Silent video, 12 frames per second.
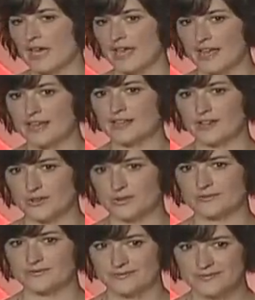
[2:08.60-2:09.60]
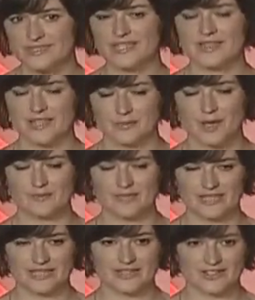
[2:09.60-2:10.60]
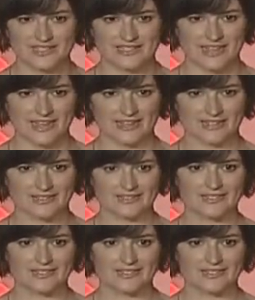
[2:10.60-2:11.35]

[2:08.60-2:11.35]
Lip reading: And I know that by being here today